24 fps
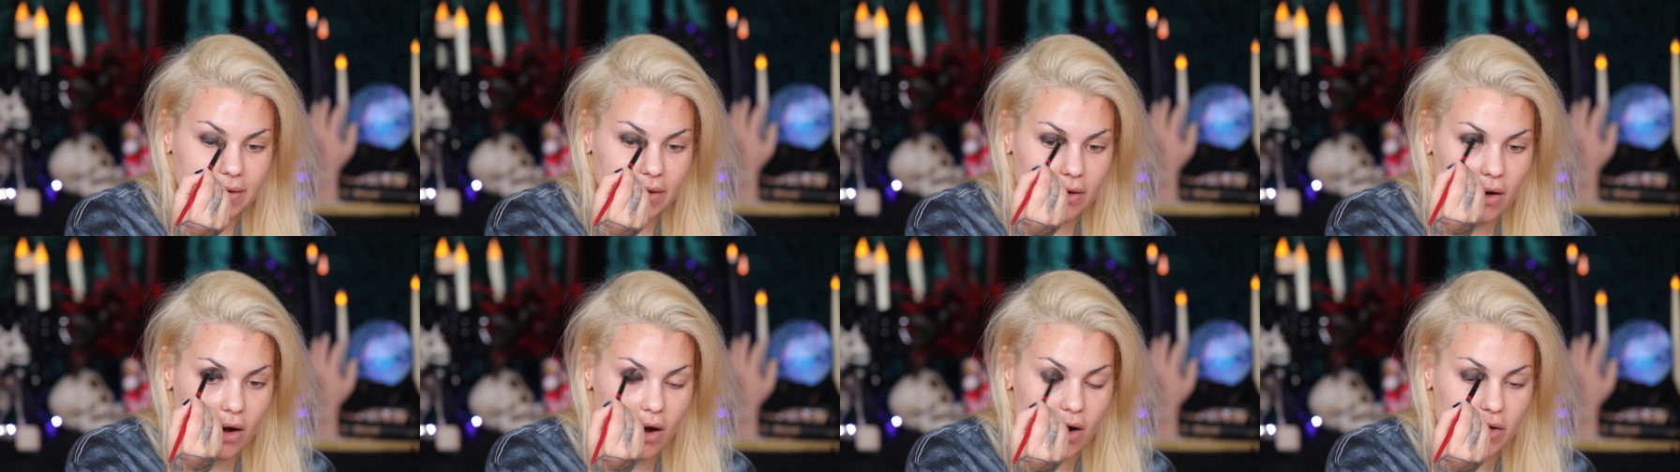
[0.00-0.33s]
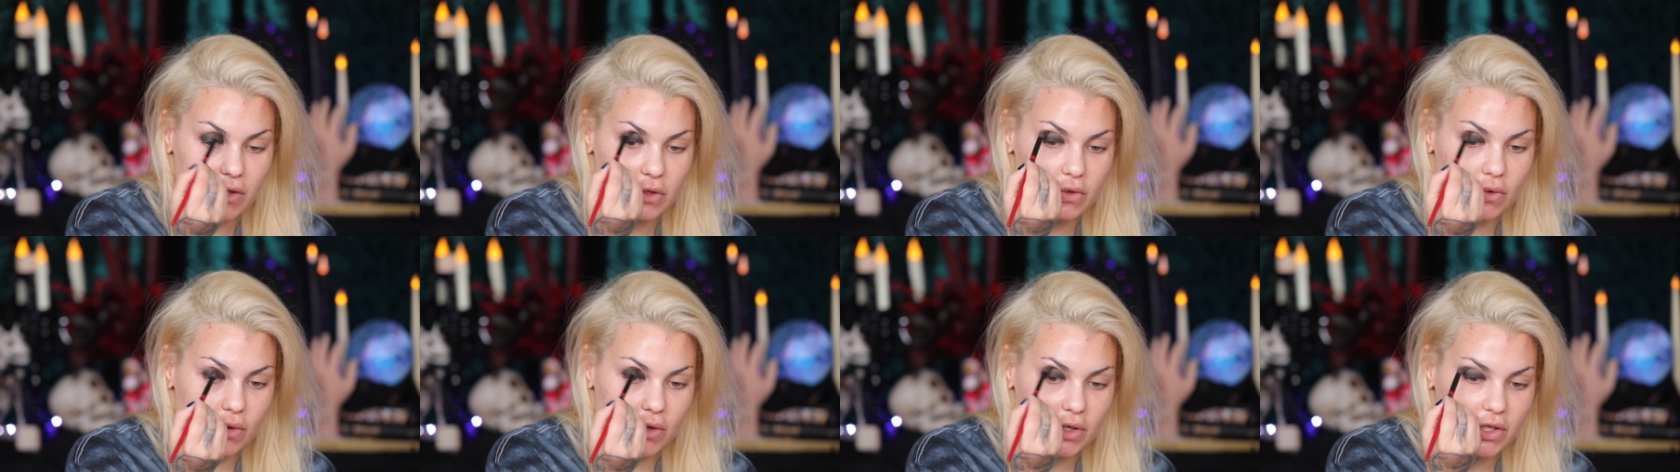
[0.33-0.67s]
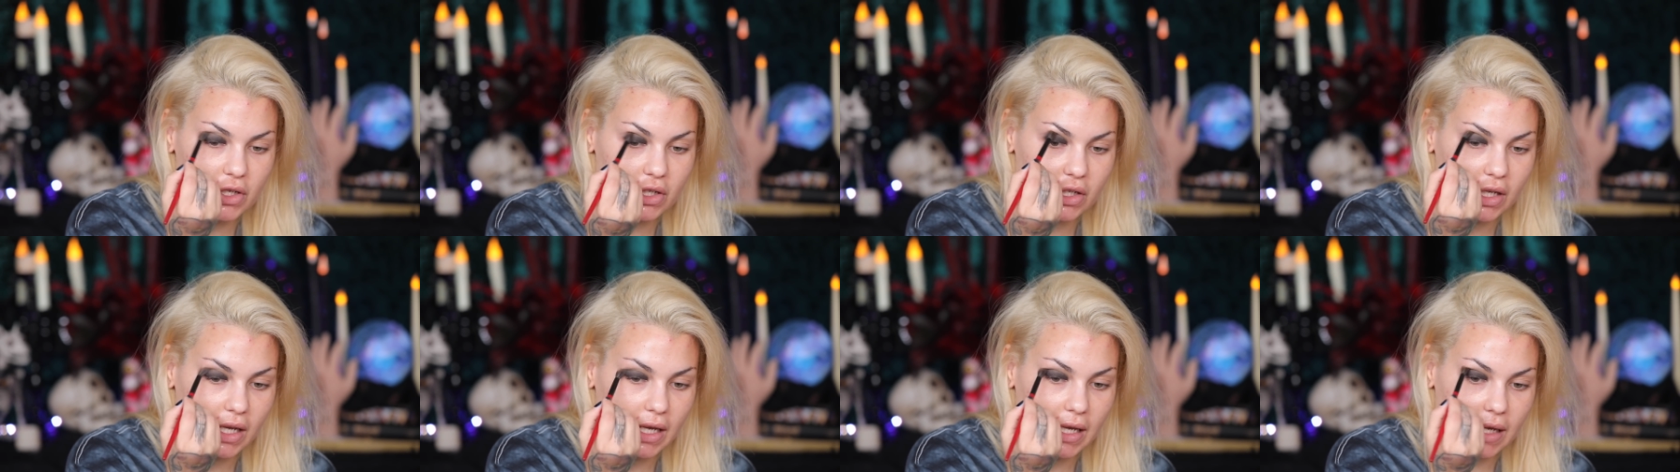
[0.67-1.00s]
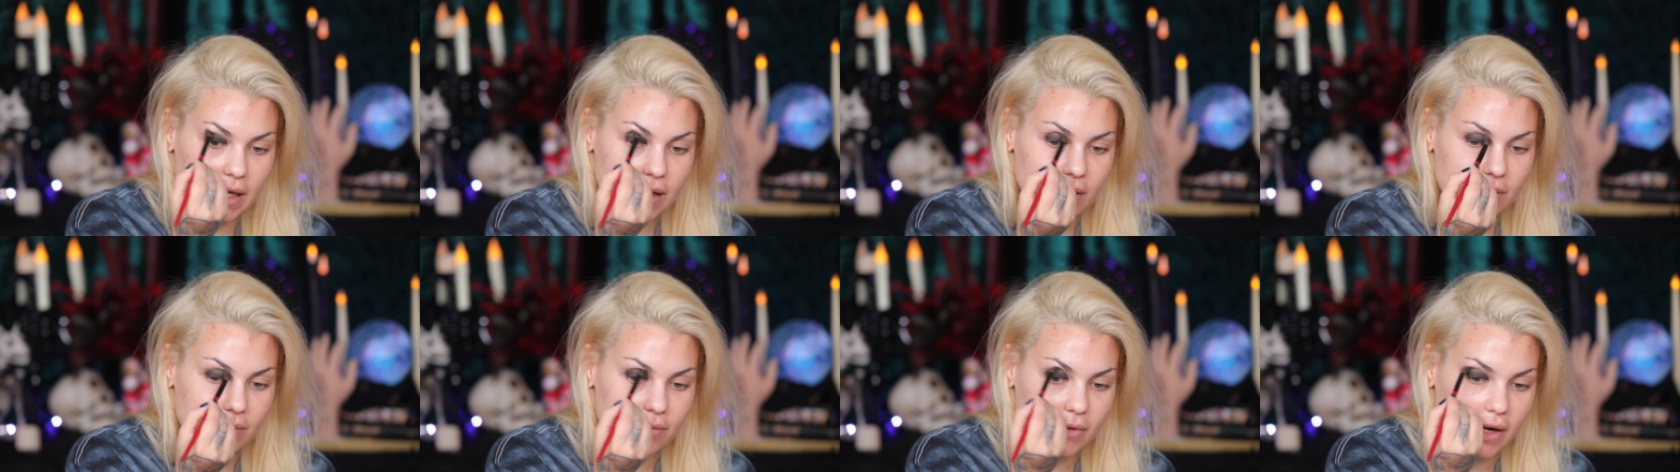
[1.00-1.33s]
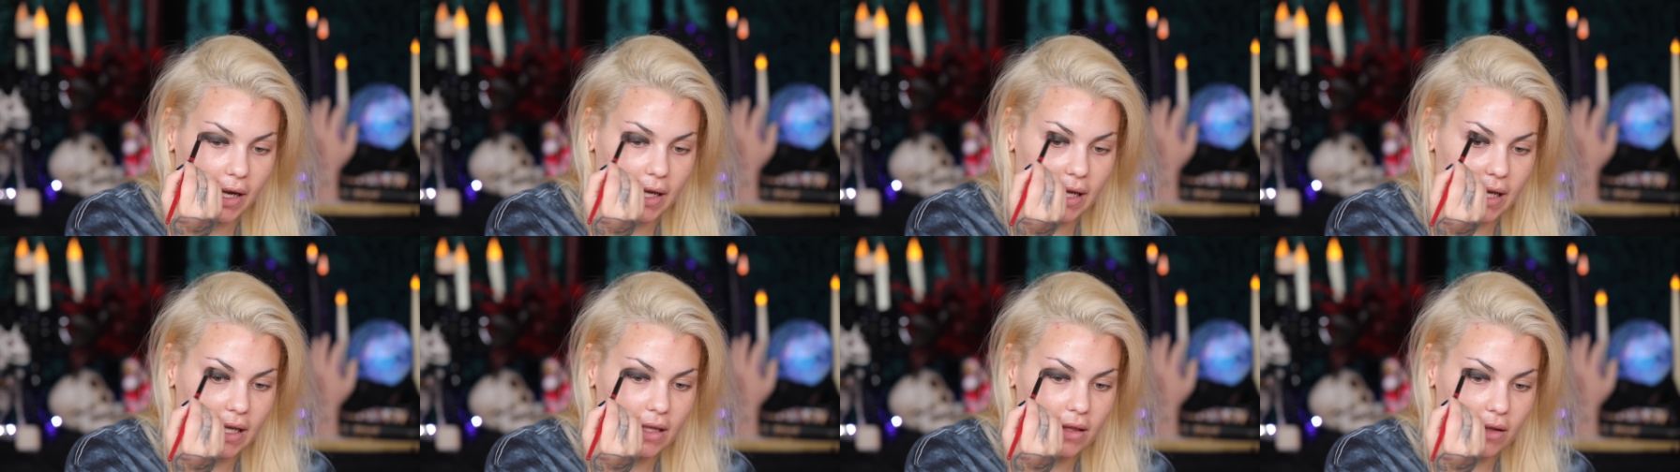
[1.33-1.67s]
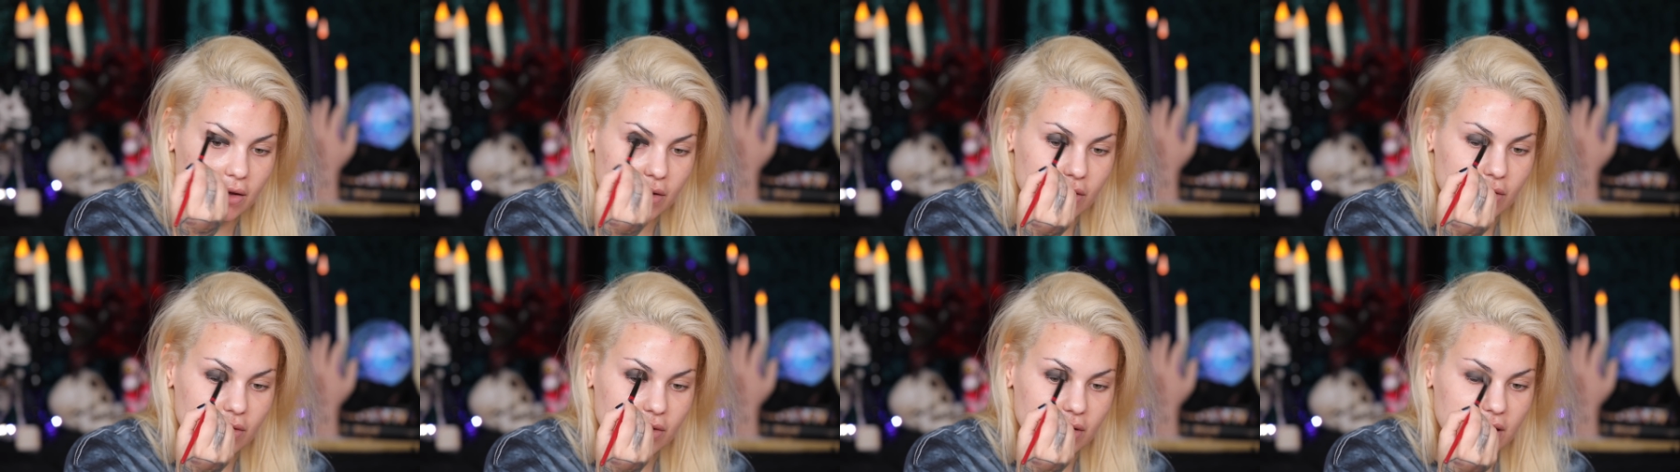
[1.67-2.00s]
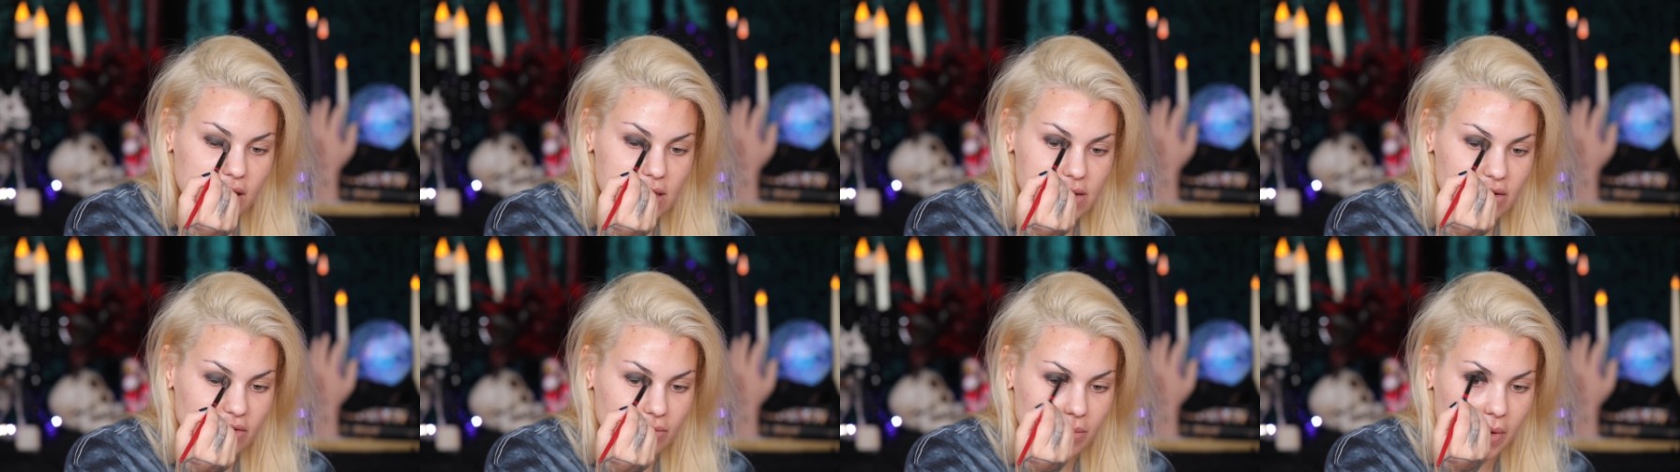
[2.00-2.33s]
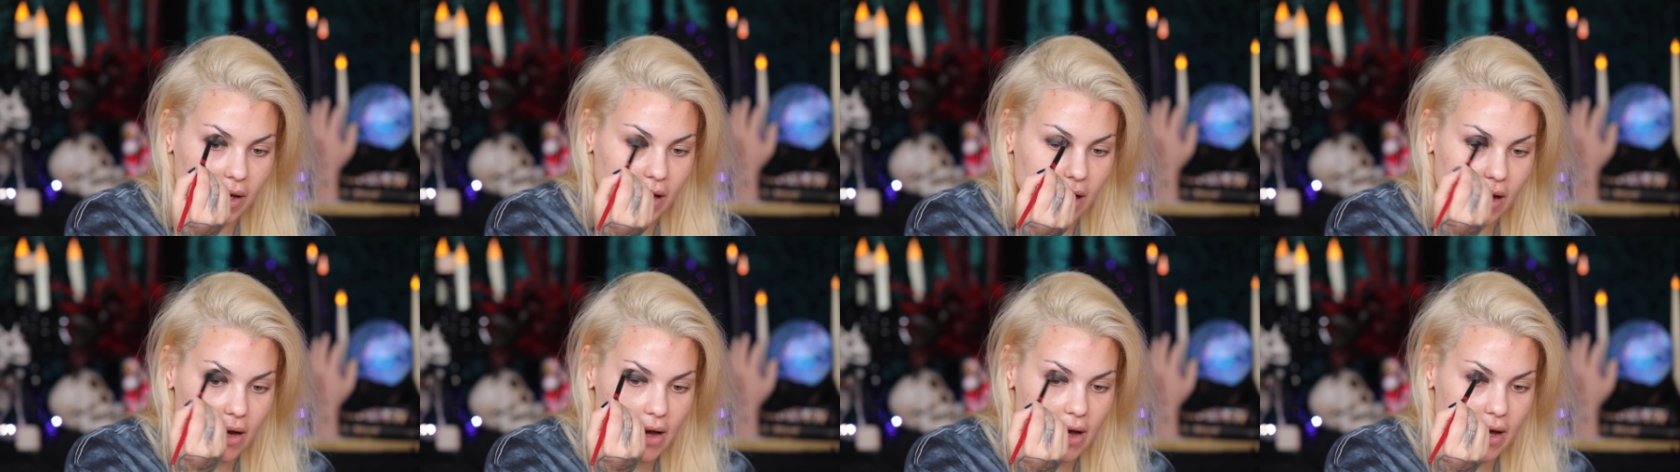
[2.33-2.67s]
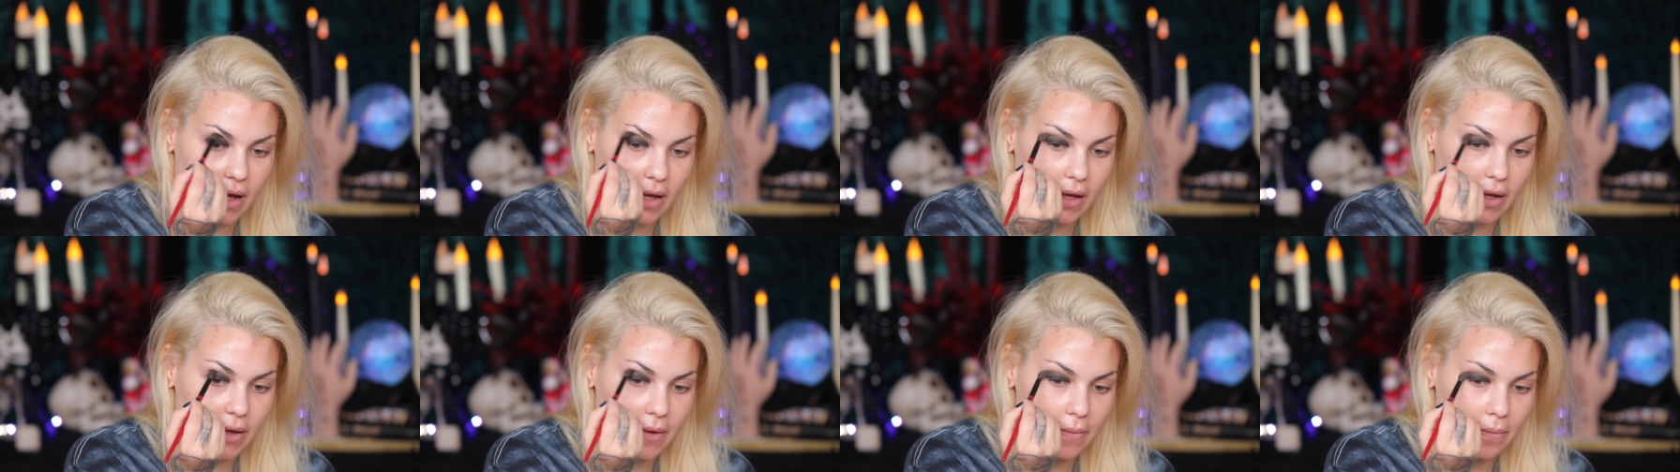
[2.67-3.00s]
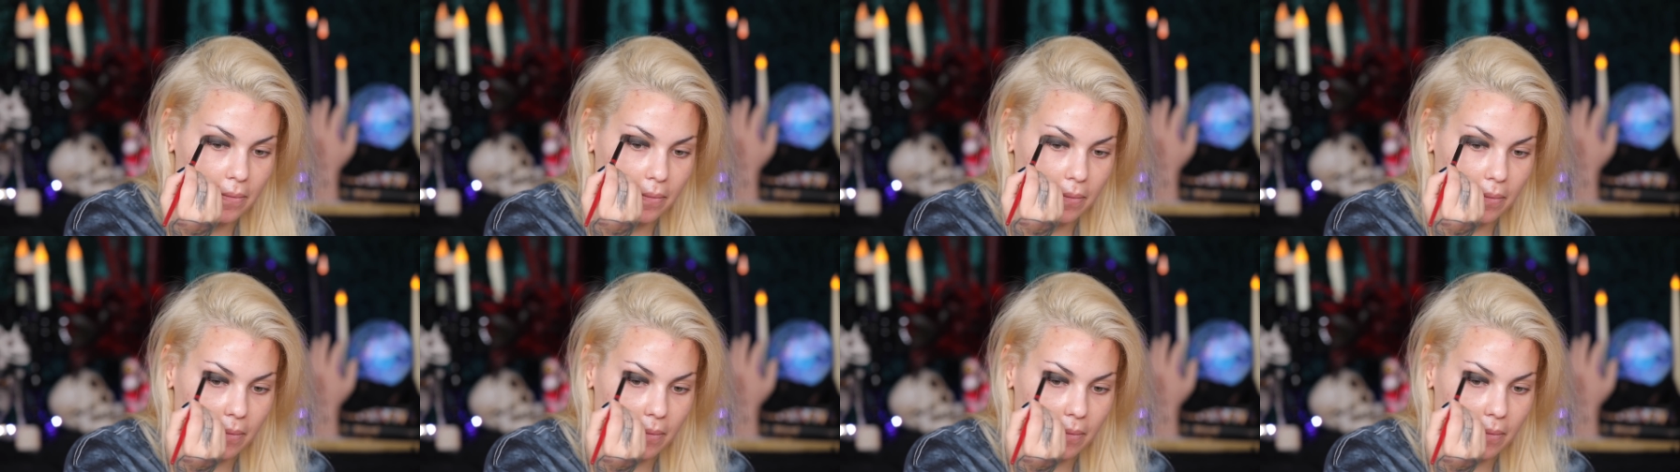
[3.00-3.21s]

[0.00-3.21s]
contour shade right in the crease of my eye.